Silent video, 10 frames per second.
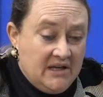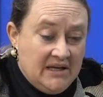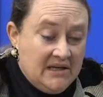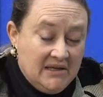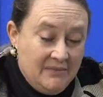
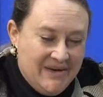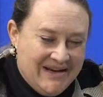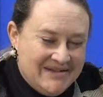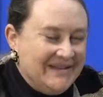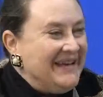And
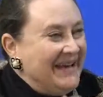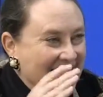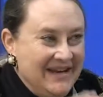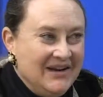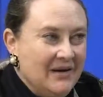because again,
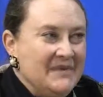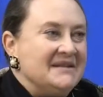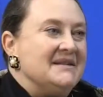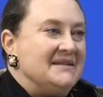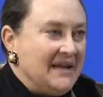income is
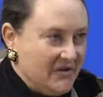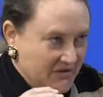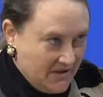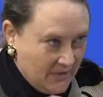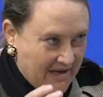the center.
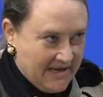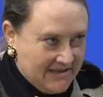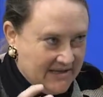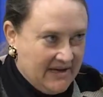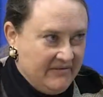Someone has
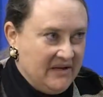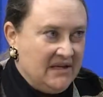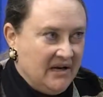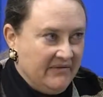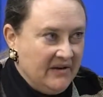to have
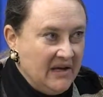enough.